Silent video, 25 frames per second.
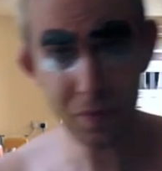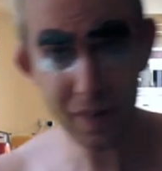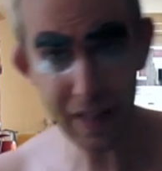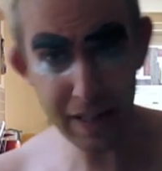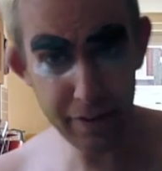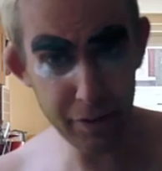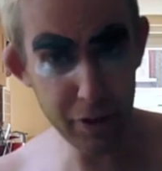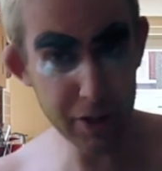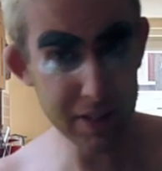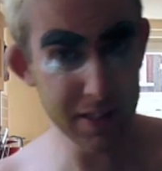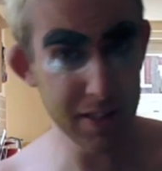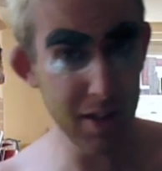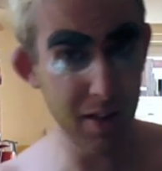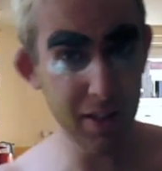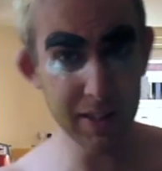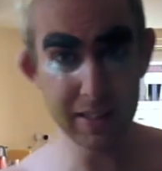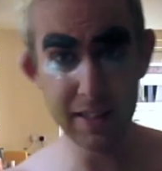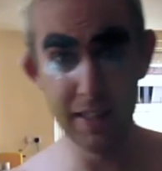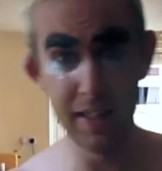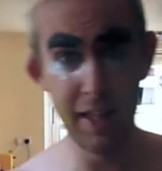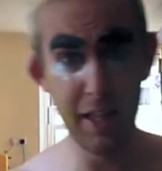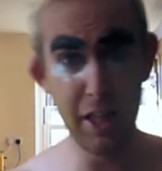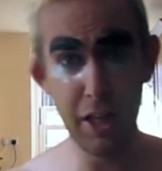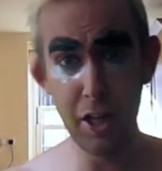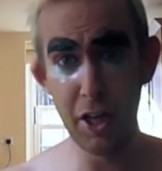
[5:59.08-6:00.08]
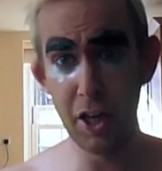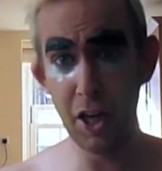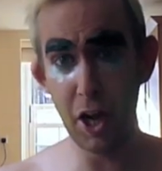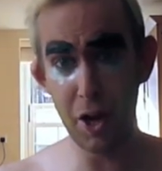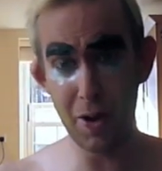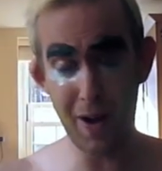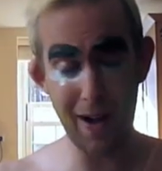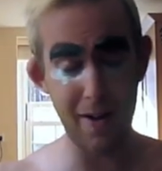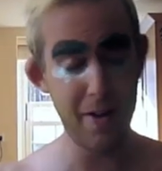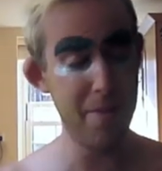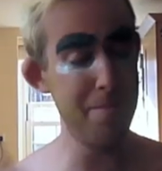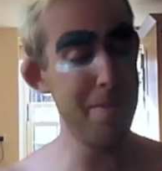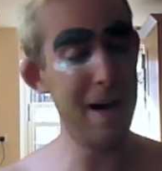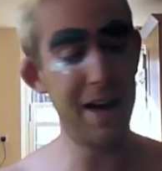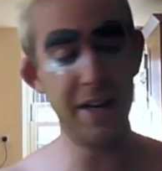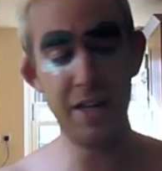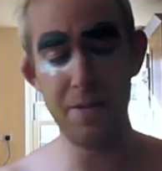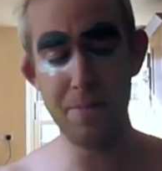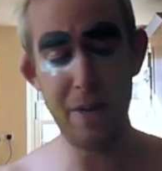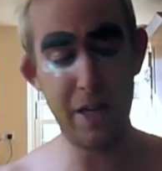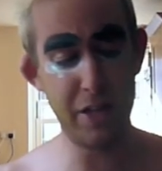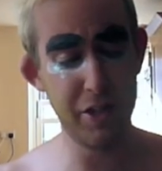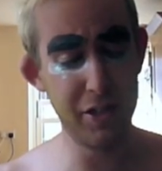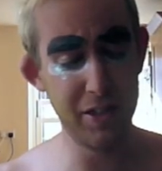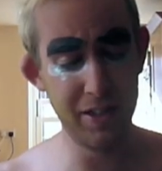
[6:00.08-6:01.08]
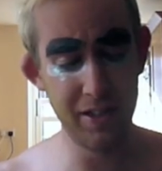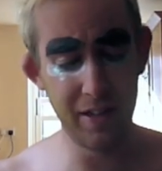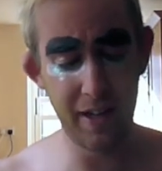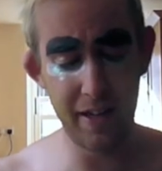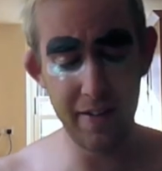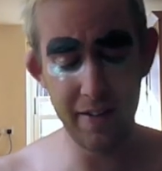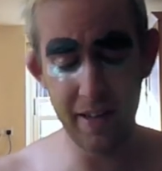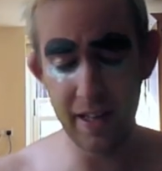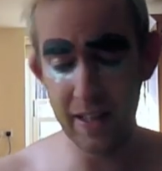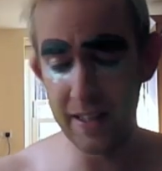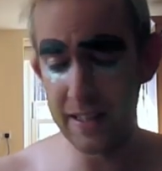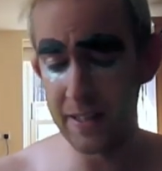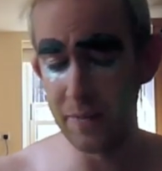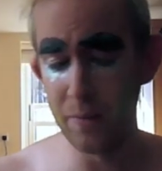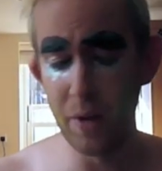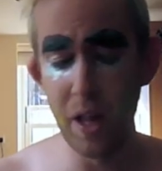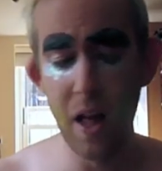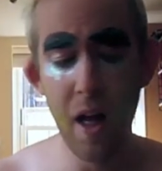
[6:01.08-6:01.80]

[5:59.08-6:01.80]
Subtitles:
If you're starting it, you can go out and manumission like this.